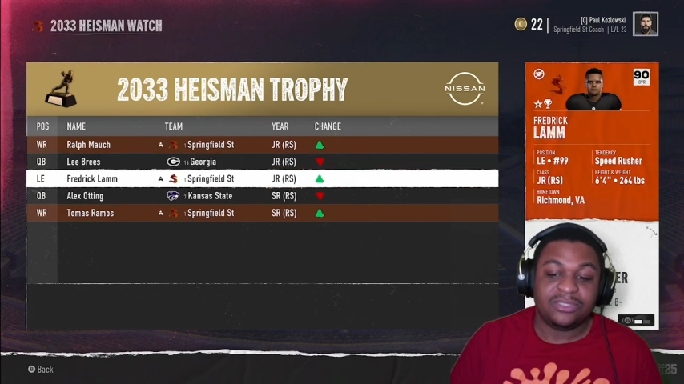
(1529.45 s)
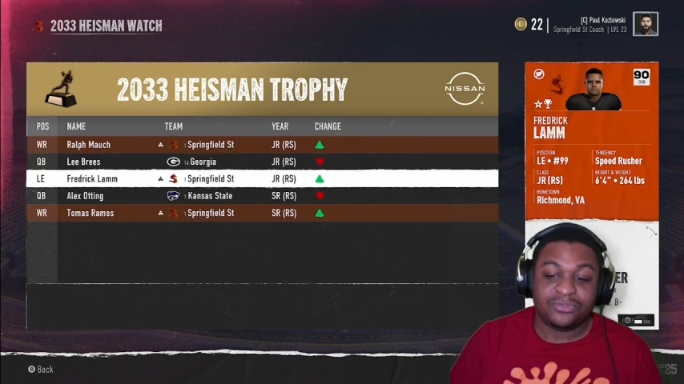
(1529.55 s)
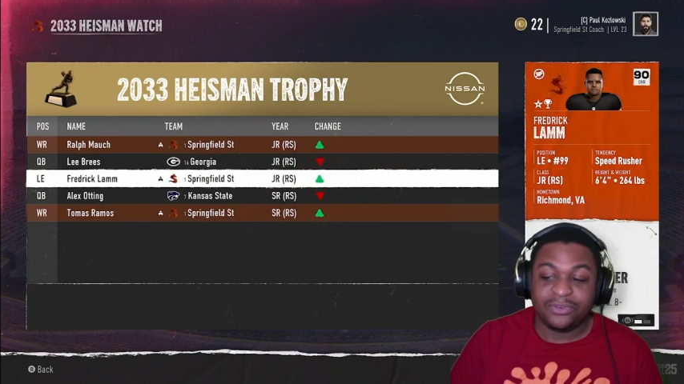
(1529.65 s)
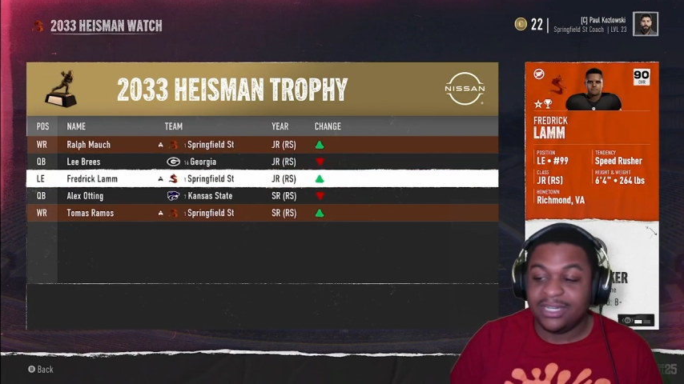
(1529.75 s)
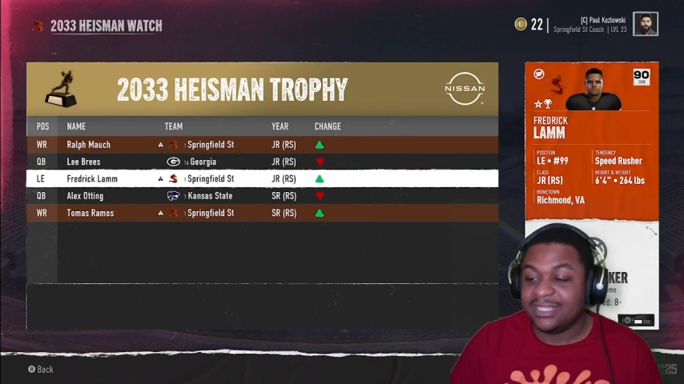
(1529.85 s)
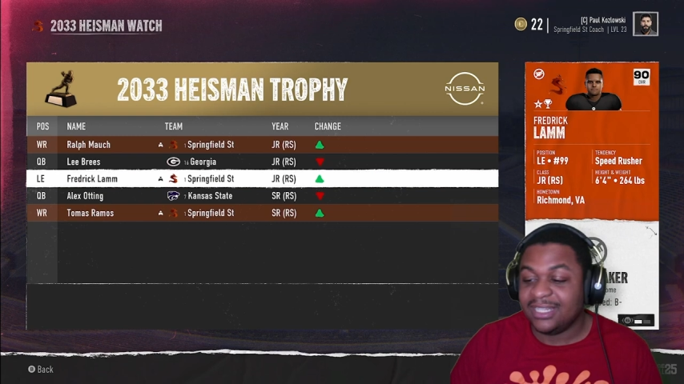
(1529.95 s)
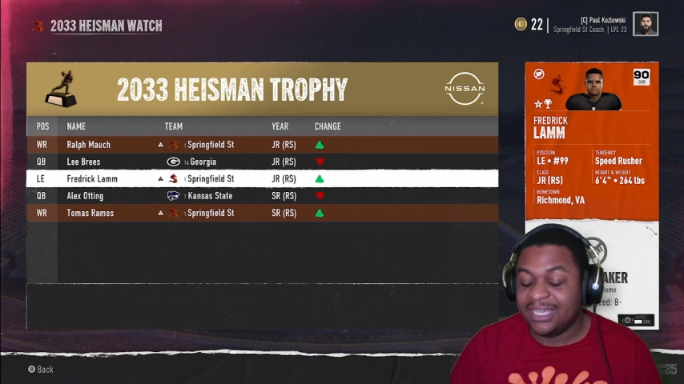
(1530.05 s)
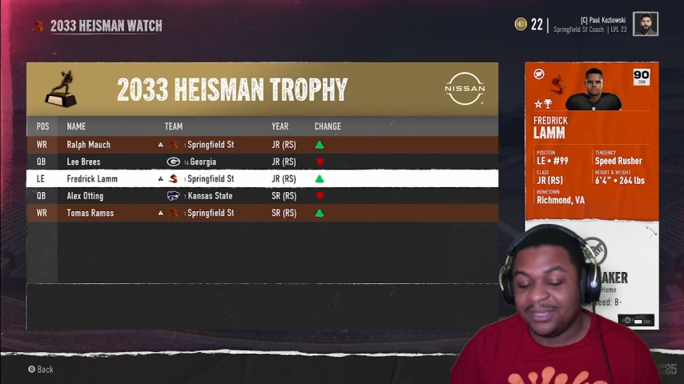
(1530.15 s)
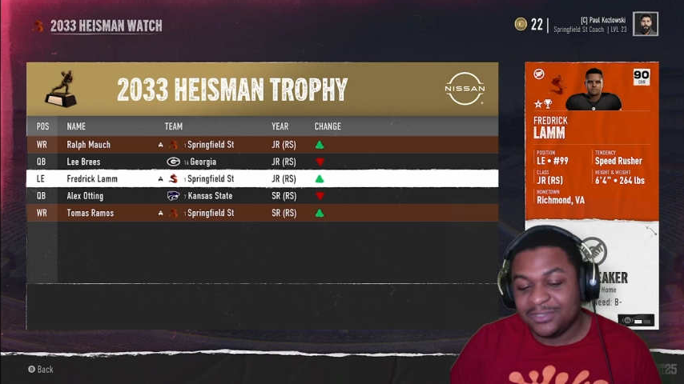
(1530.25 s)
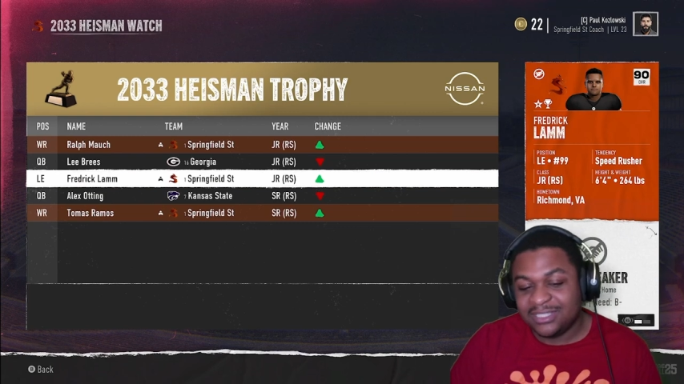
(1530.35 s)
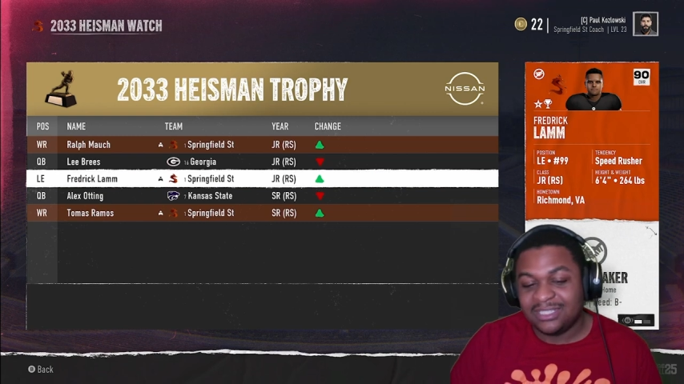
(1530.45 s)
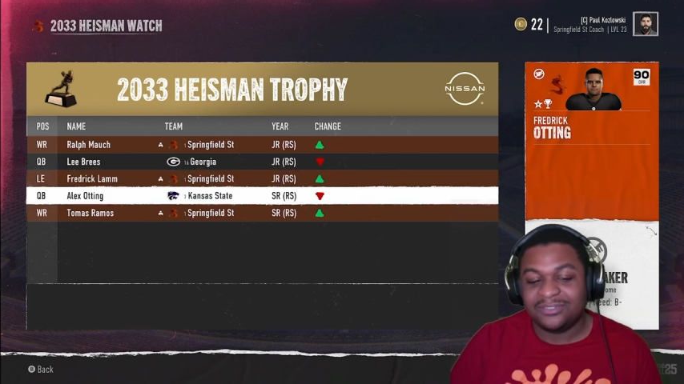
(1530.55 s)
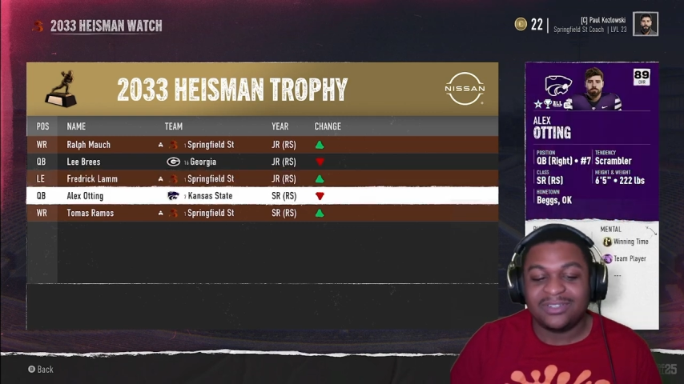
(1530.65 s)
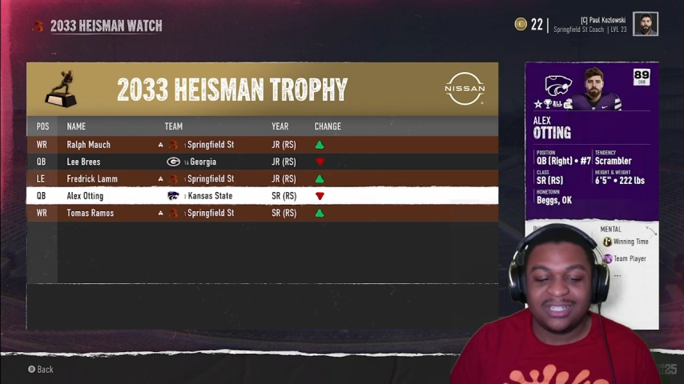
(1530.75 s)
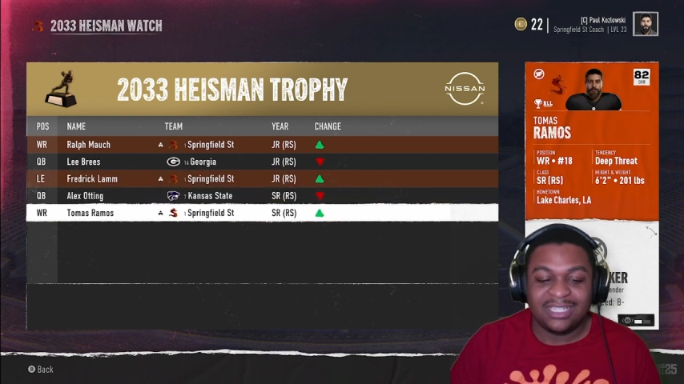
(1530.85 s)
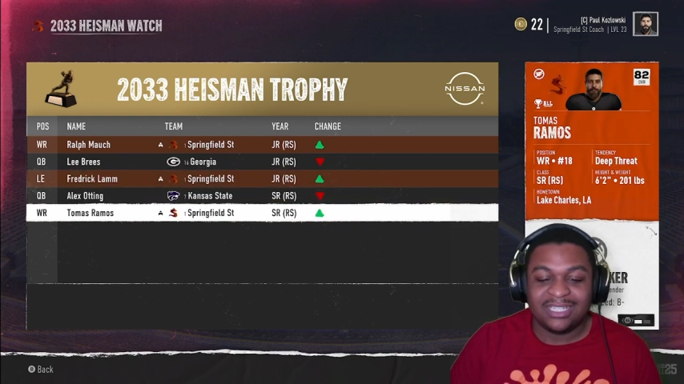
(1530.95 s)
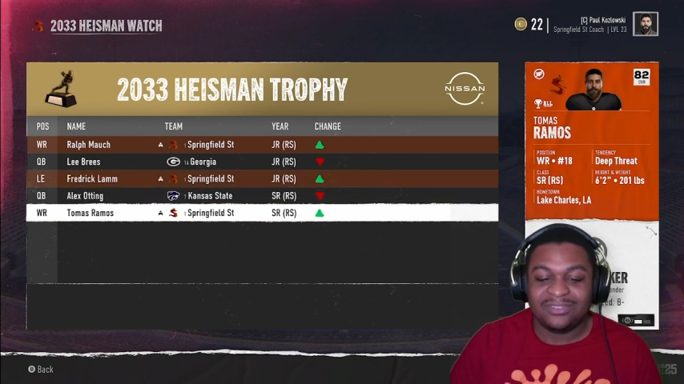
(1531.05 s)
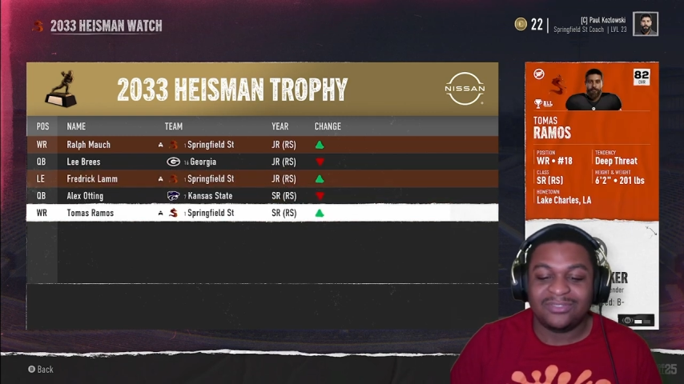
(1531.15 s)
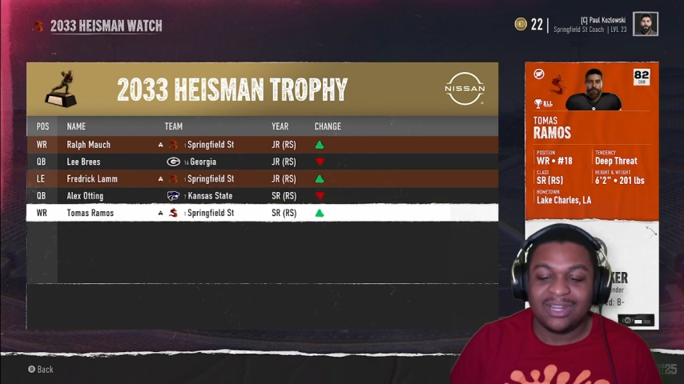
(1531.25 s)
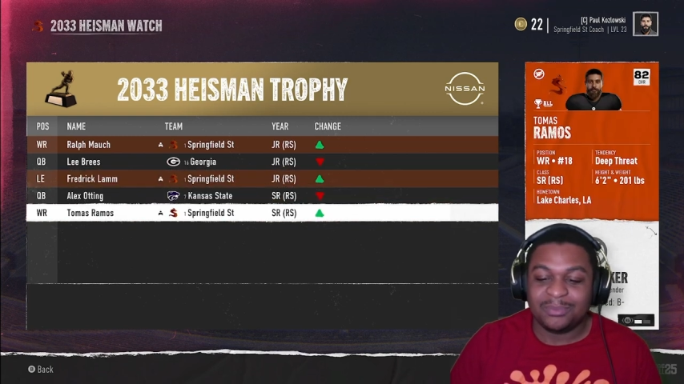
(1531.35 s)
Freddie Lamb was in the running,
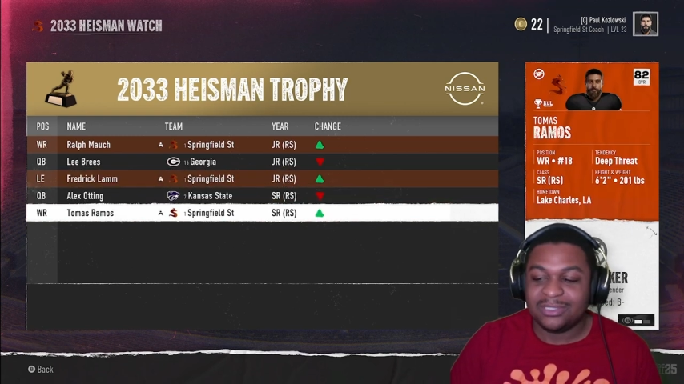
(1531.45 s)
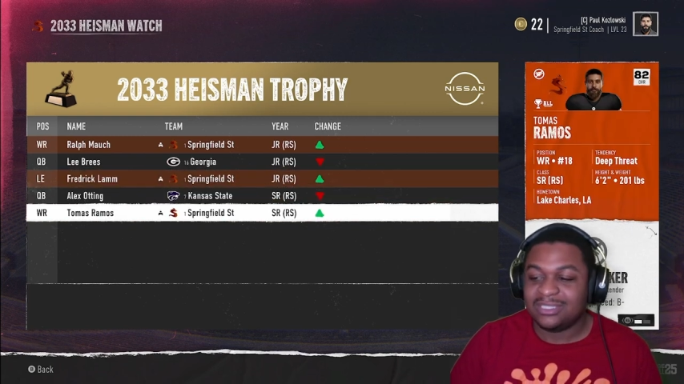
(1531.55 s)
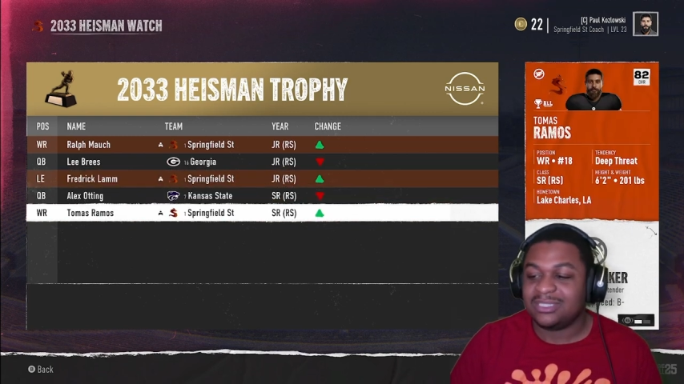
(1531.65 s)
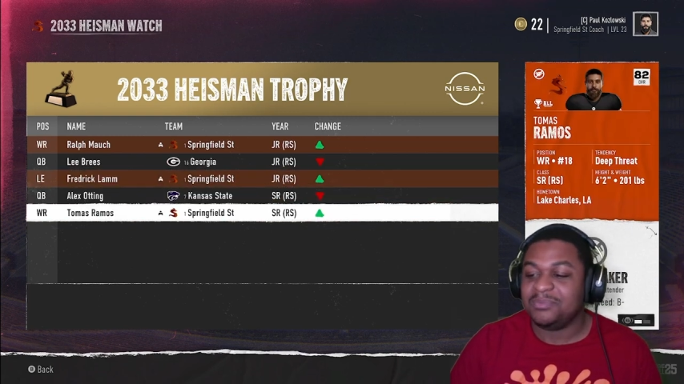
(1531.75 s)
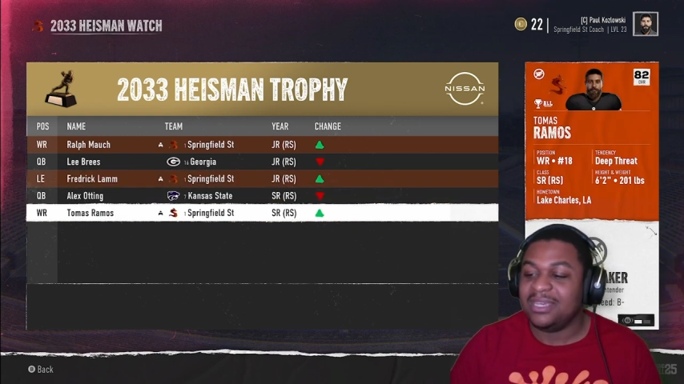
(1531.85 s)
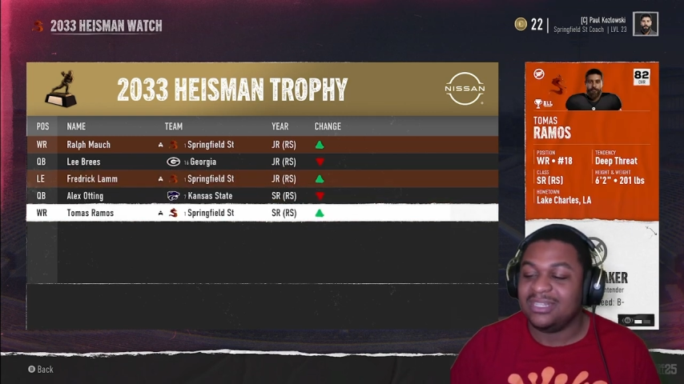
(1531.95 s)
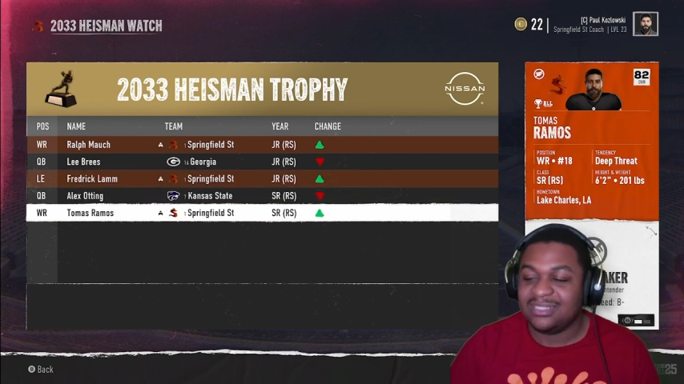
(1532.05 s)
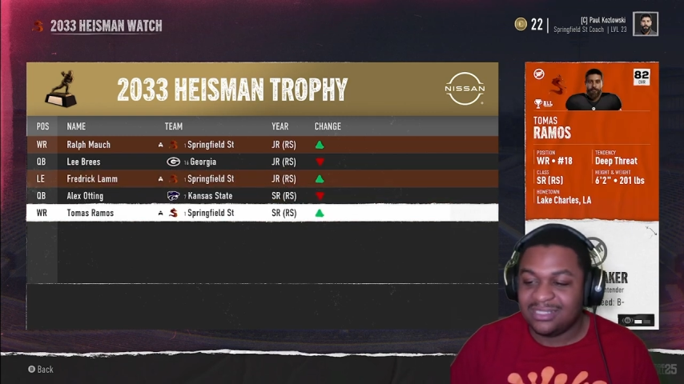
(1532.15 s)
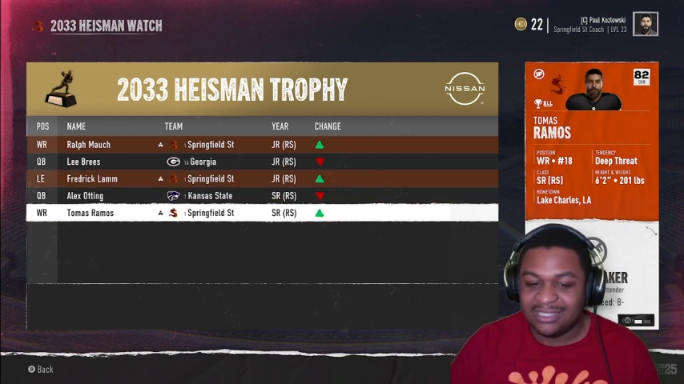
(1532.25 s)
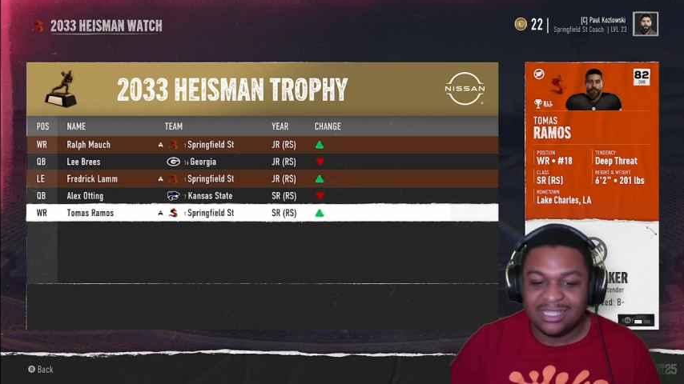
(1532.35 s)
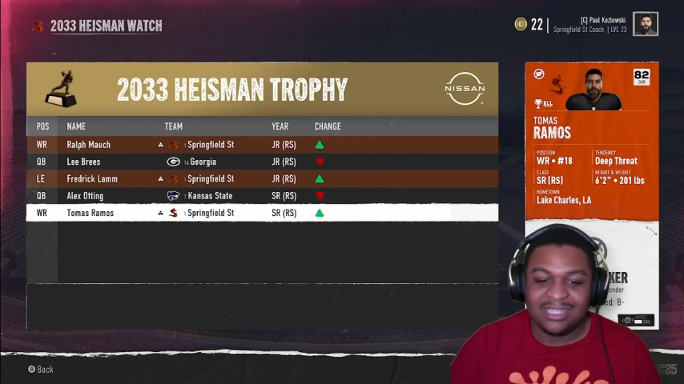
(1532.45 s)
and Ramos made his